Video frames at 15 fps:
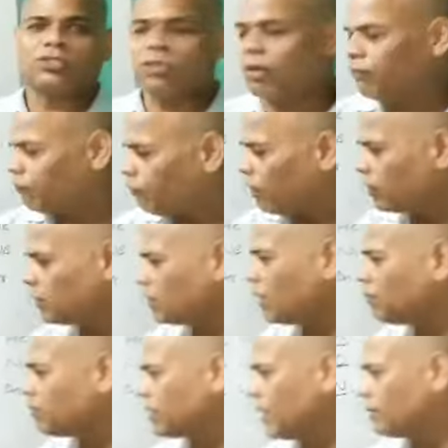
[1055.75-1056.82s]
So for
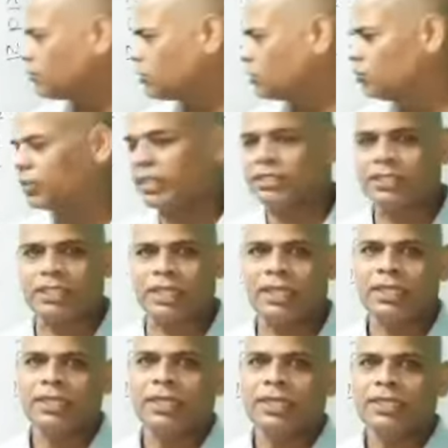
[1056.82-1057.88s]
sometimes you can
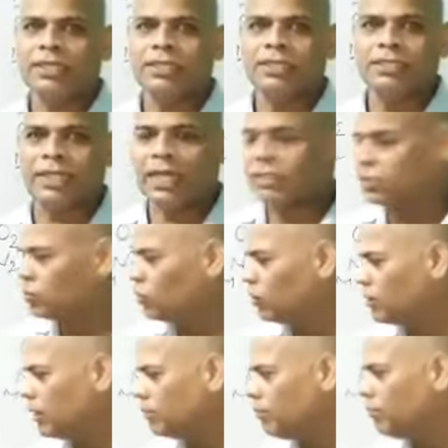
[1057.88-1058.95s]
say that
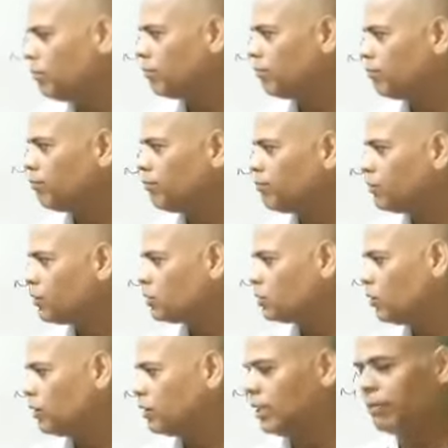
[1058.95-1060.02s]
sodium
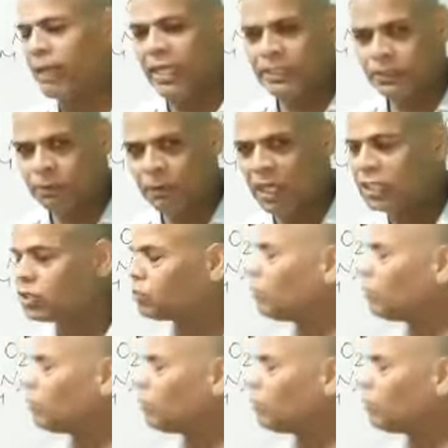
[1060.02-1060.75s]
has plus